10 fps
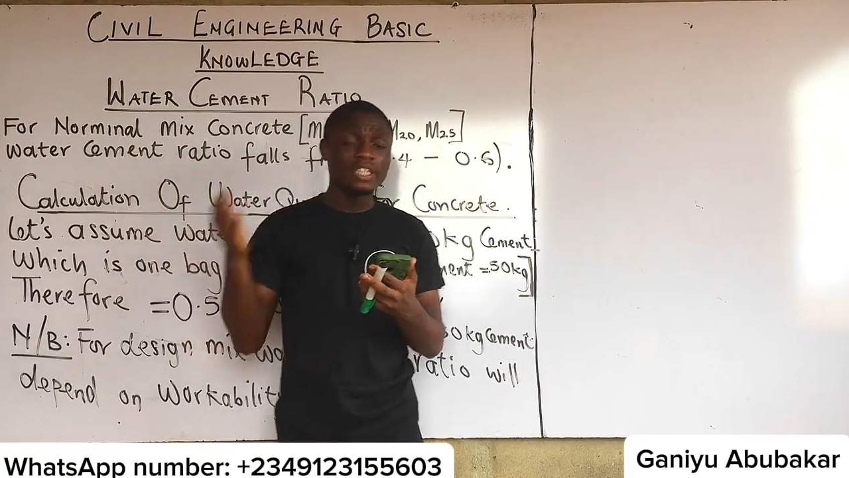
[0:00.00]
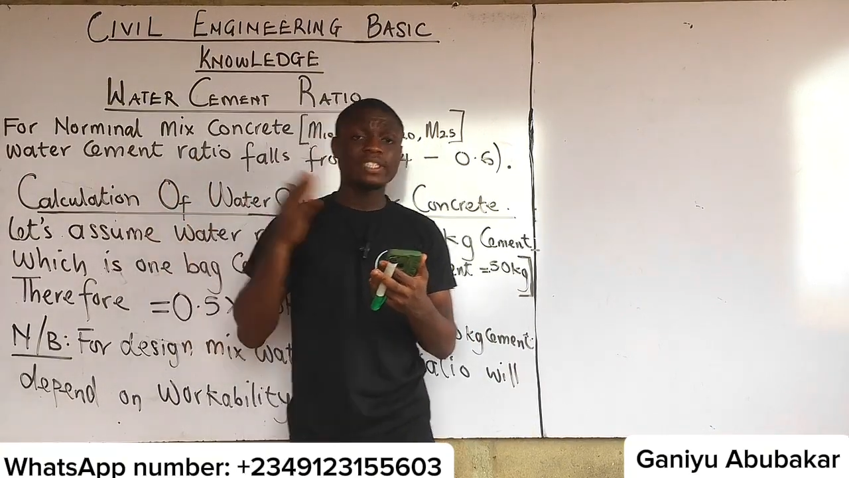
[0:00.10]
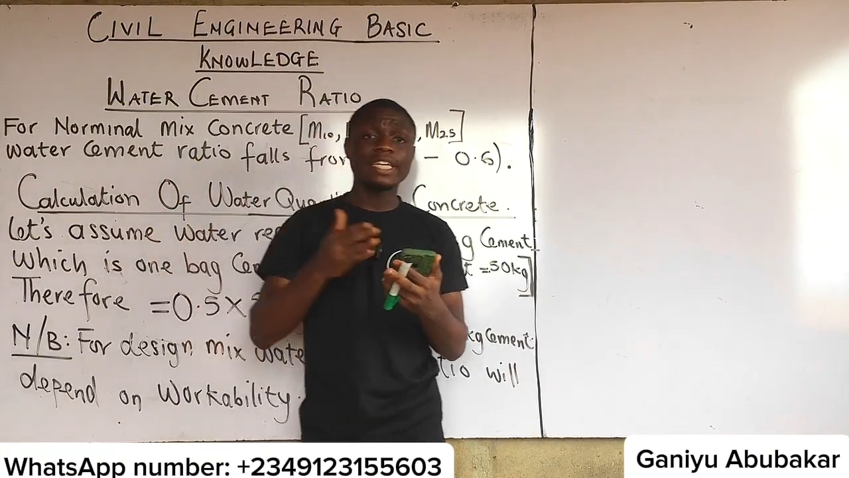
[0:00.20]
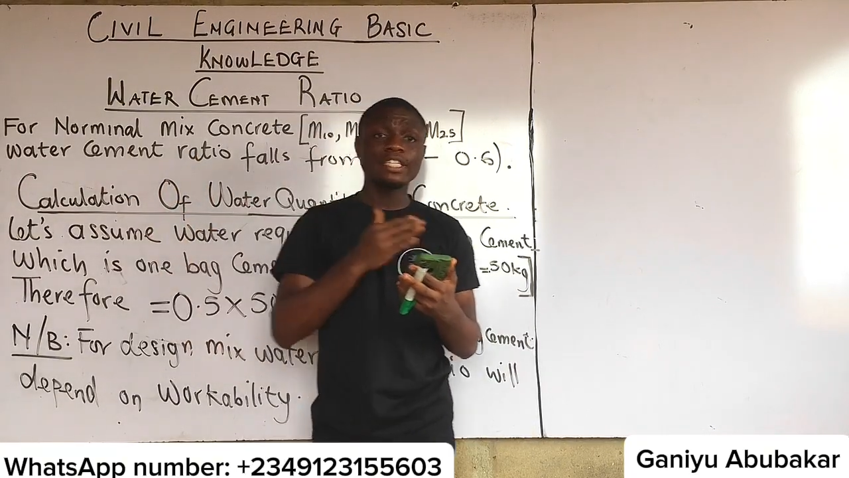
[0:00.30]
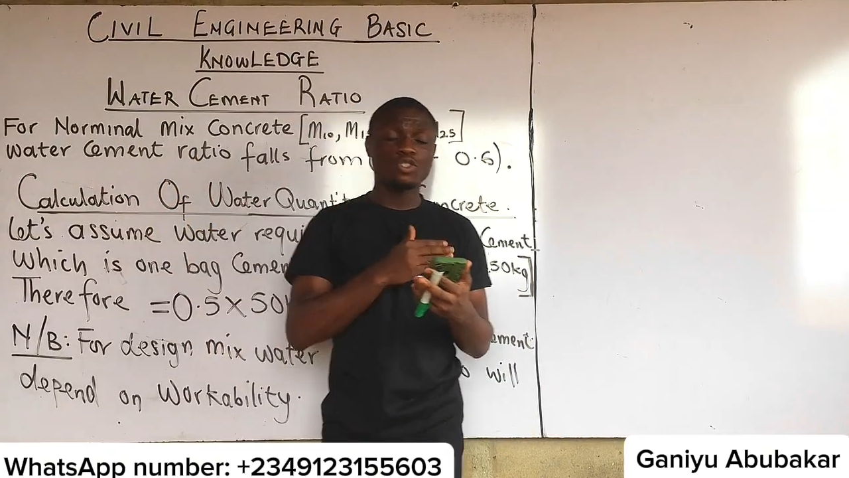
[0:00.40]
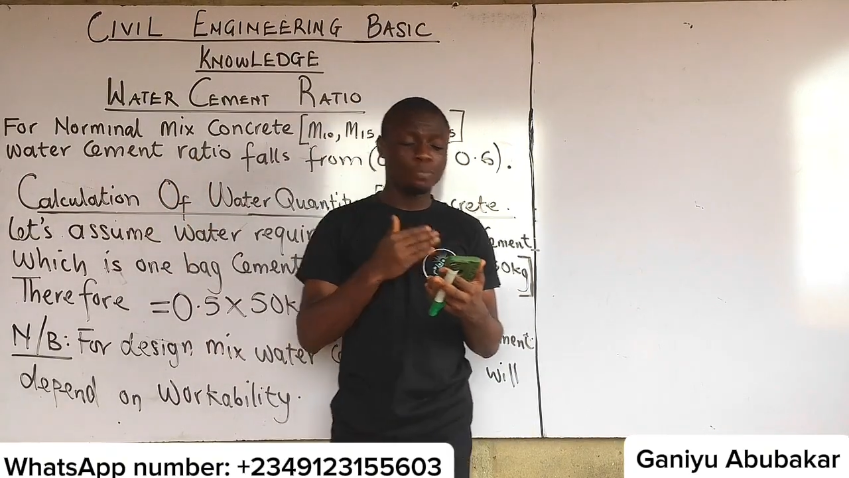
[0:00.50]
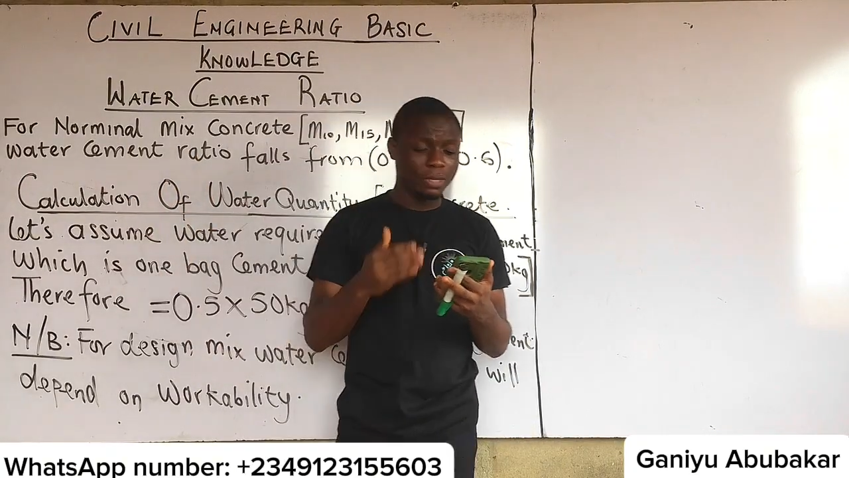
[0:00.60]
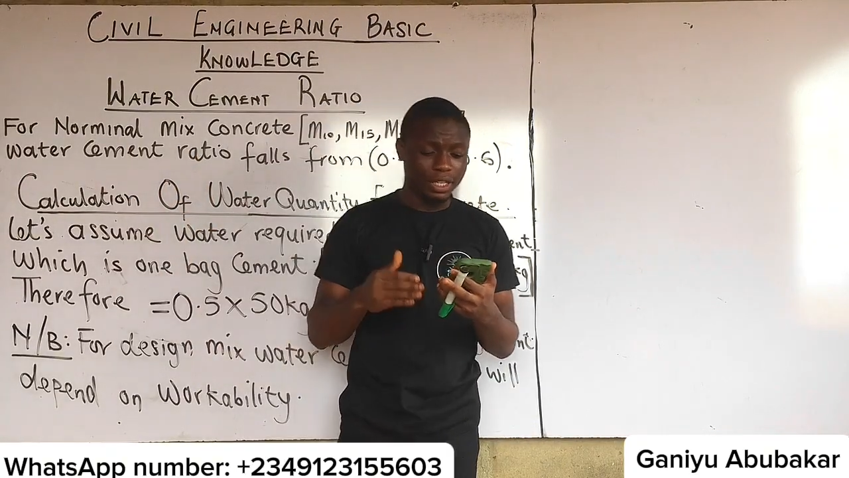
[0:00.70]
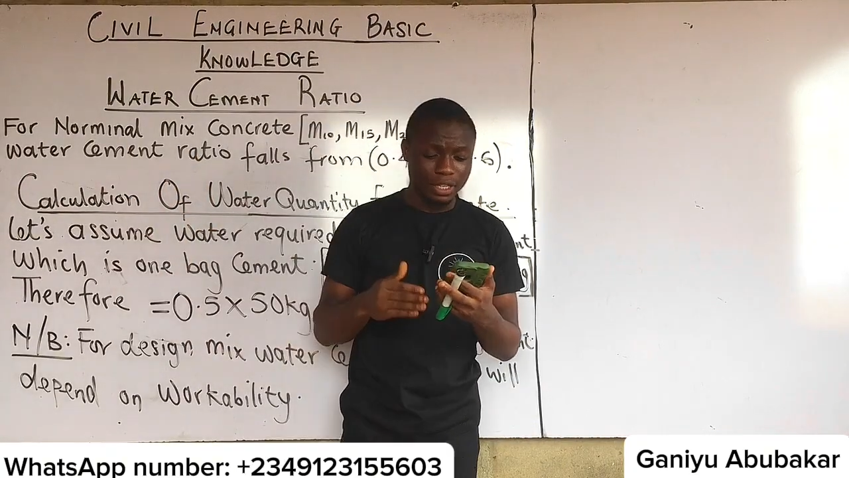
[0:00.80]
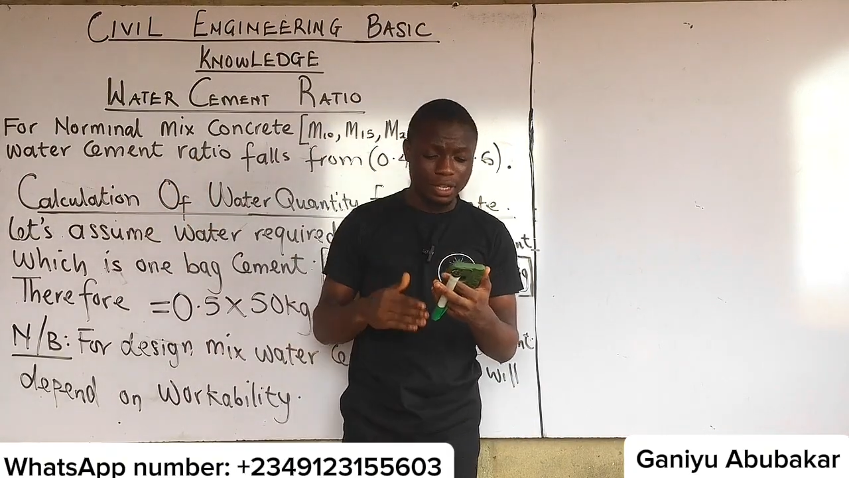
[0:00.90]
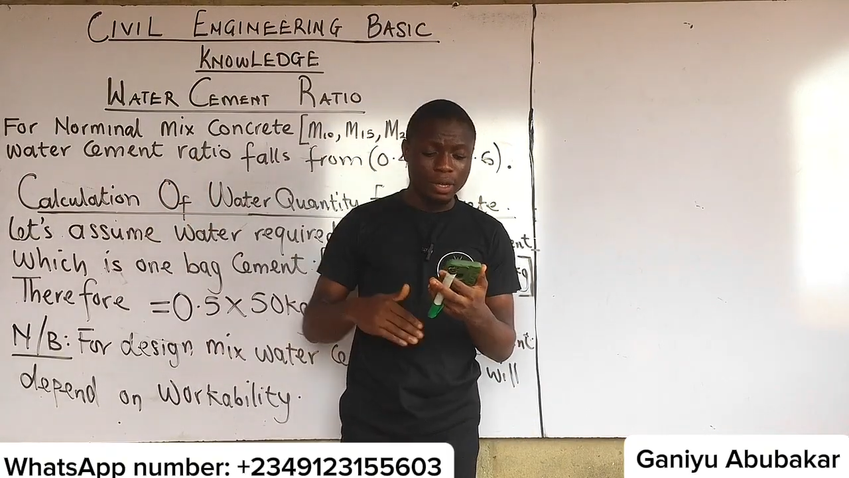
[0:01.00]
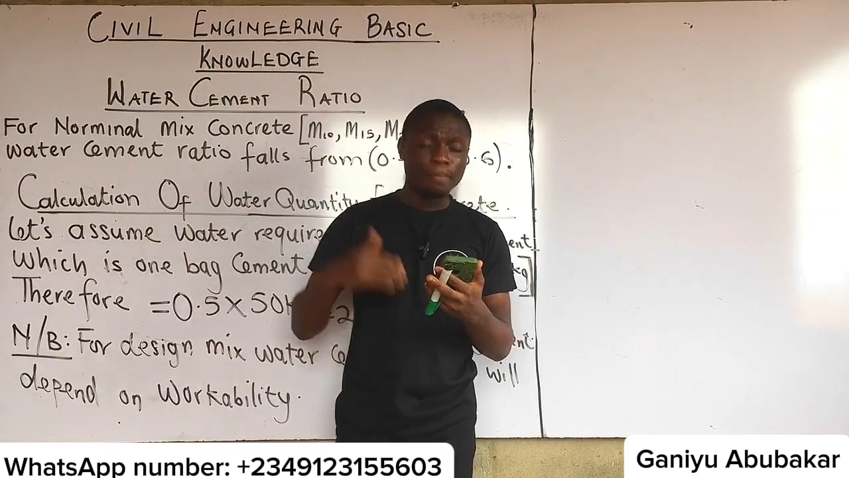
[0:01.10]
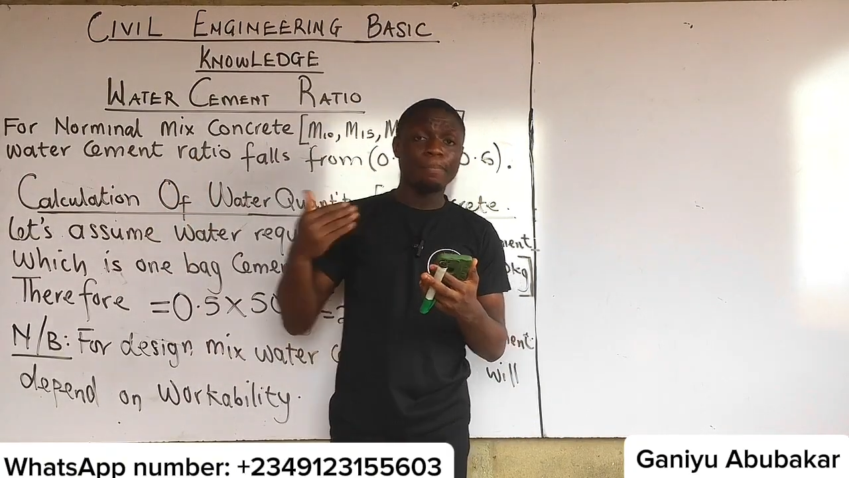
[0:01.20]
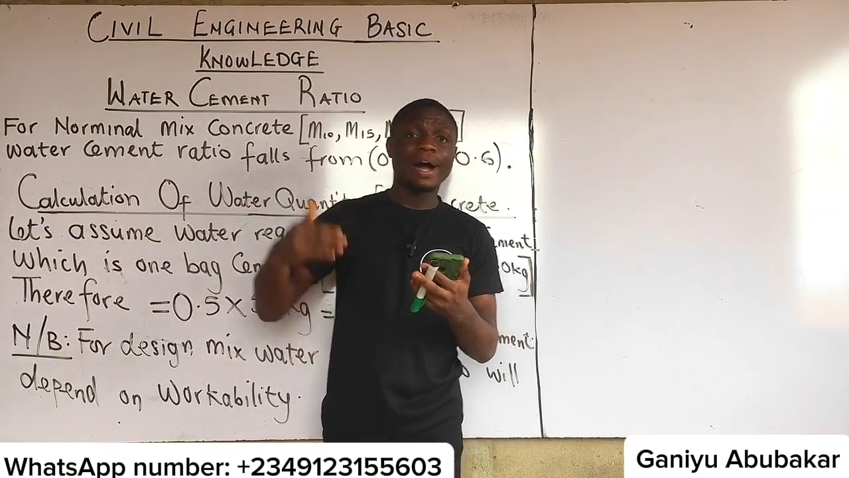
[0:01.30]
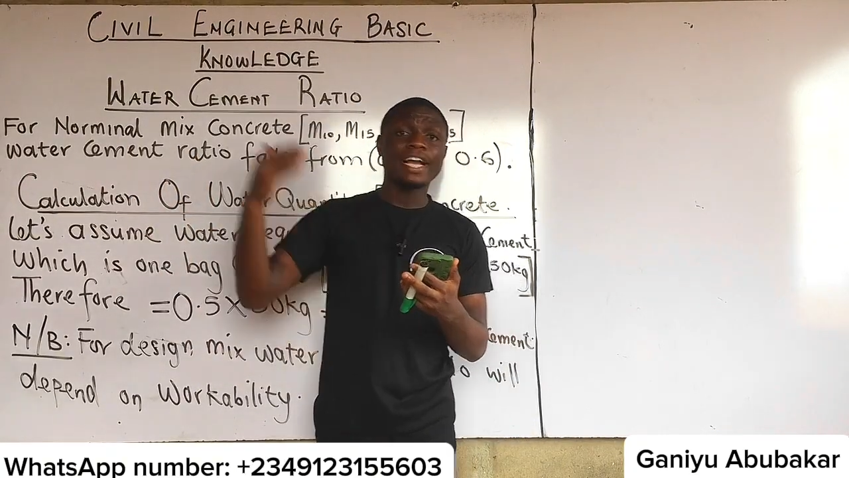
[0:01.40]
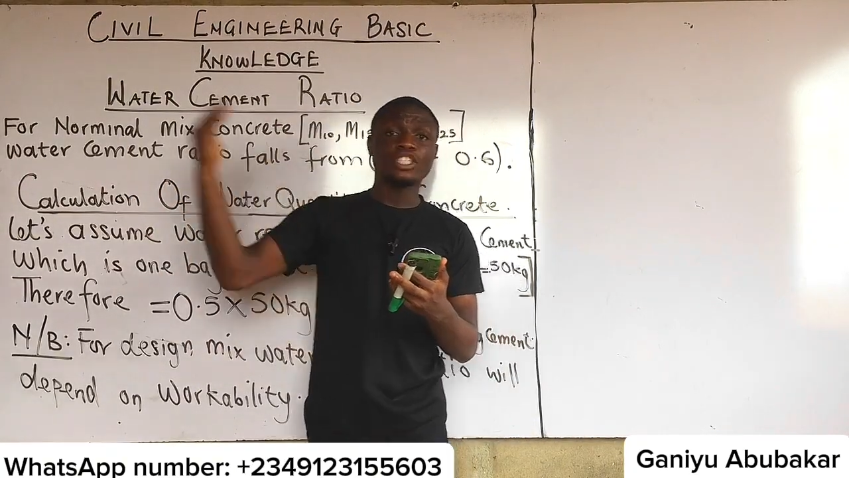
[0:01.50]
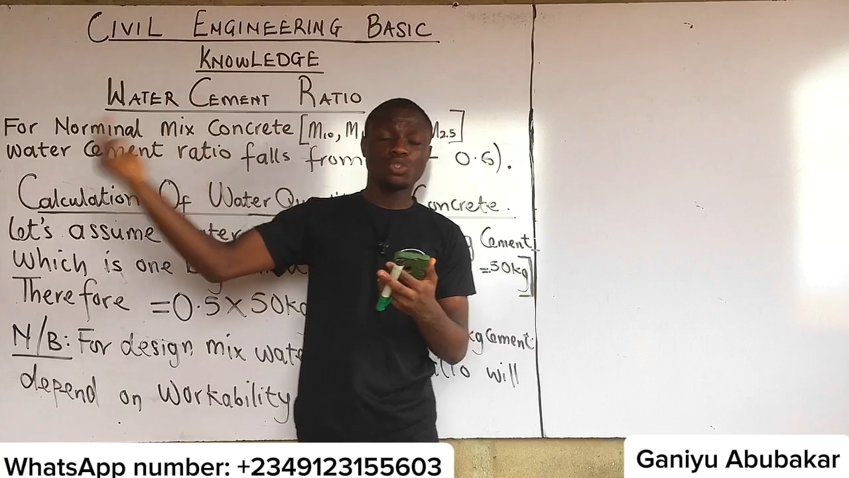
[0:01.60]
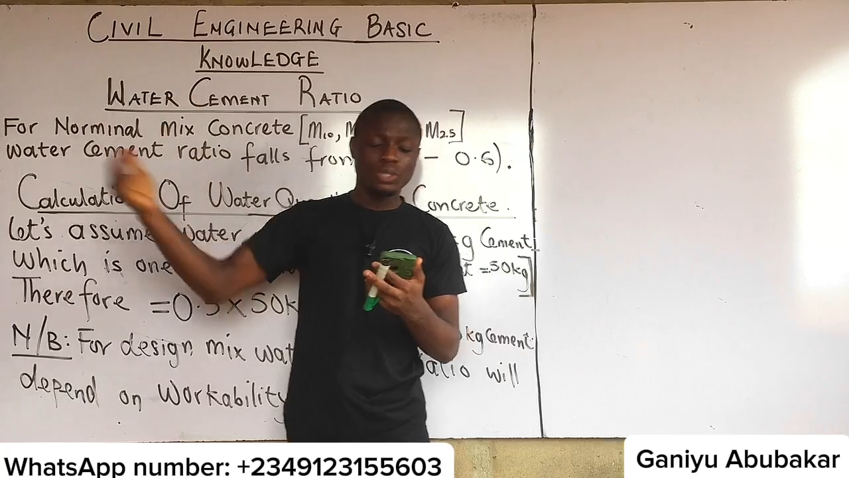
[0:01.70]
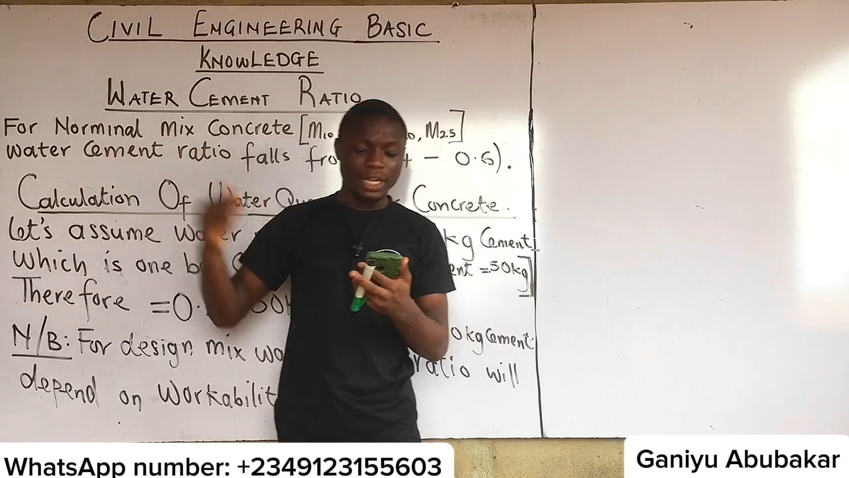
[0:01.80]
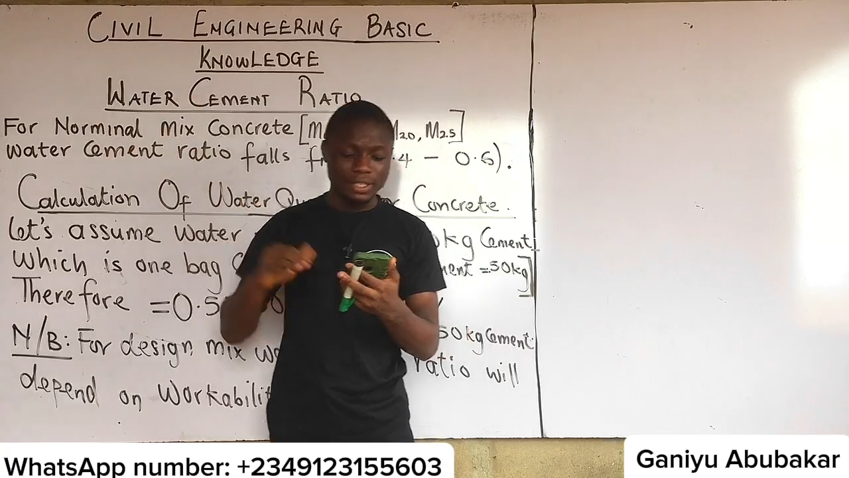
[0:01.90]
sent to me by a
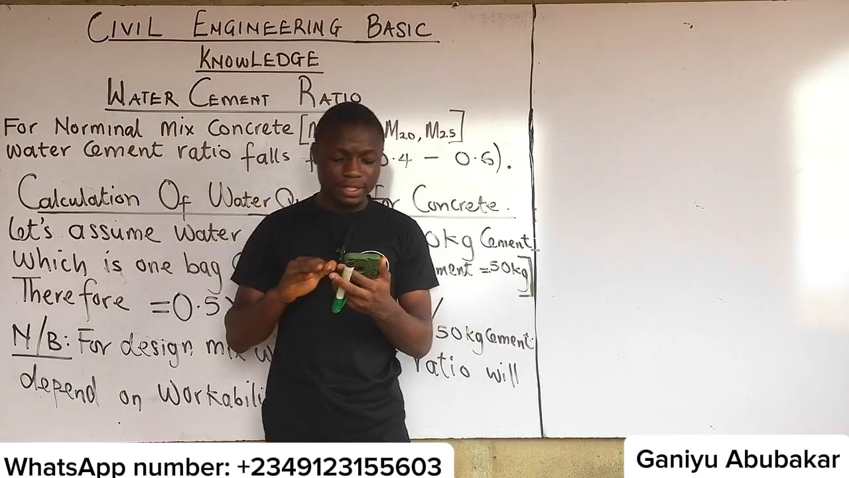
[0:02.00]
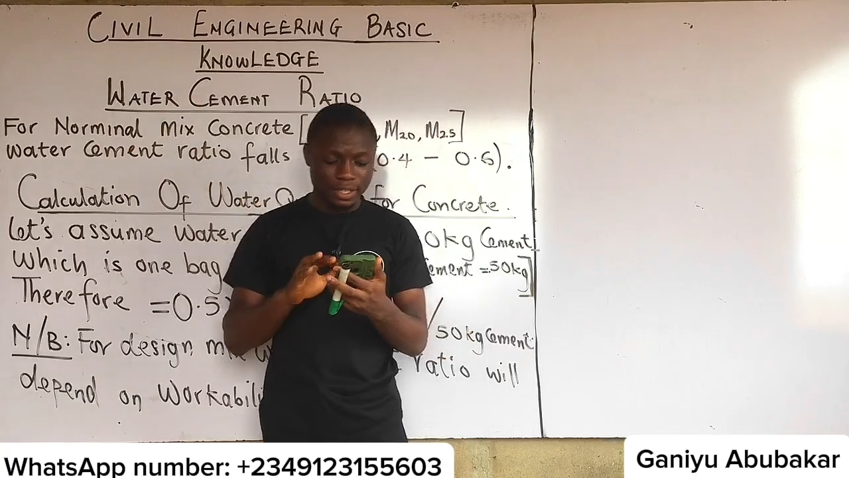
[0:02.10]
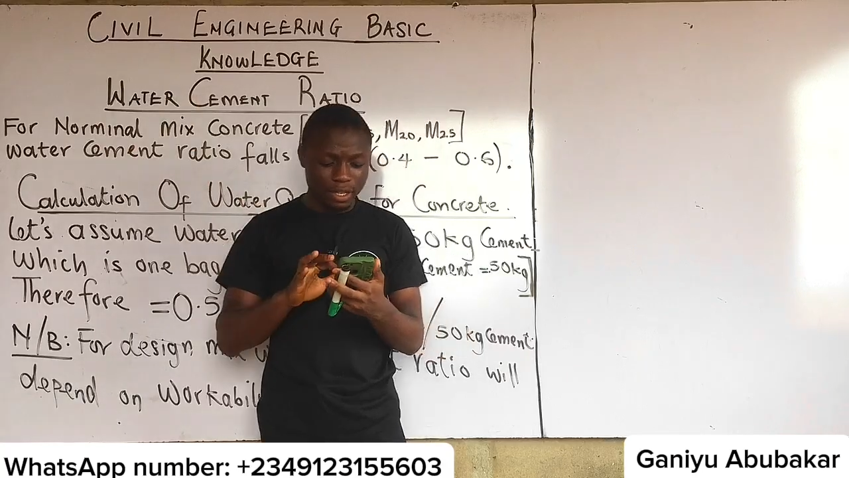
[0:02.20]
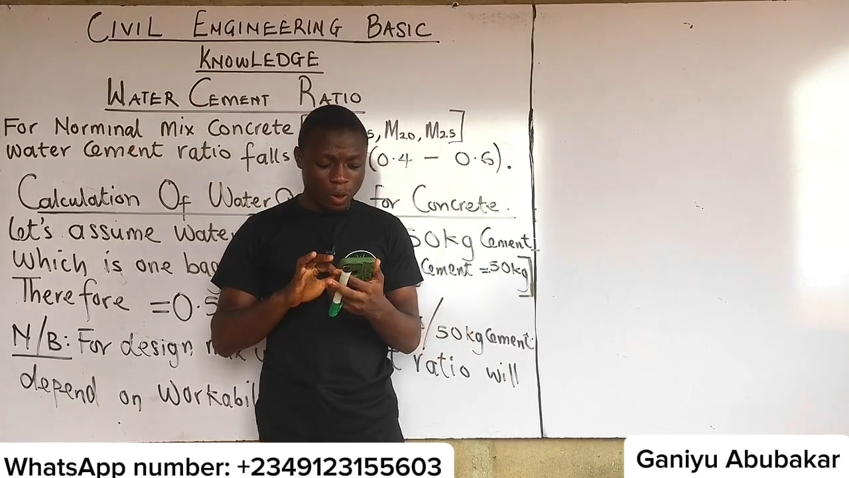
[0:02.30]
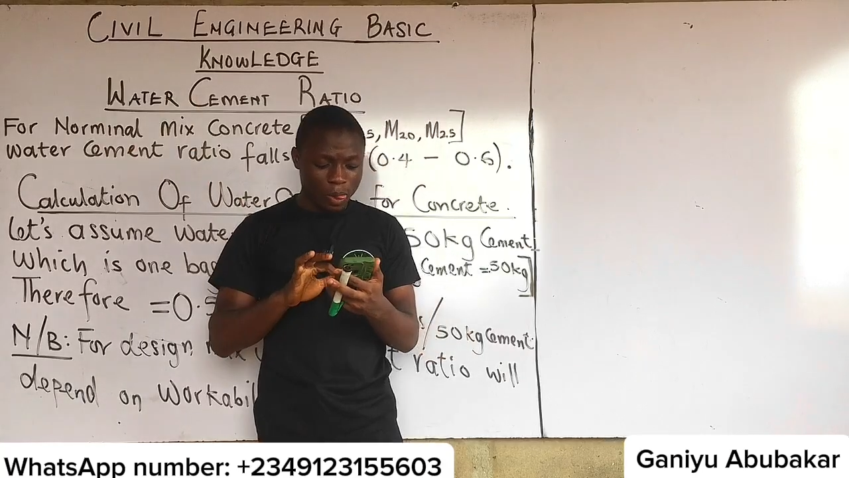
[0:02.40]
student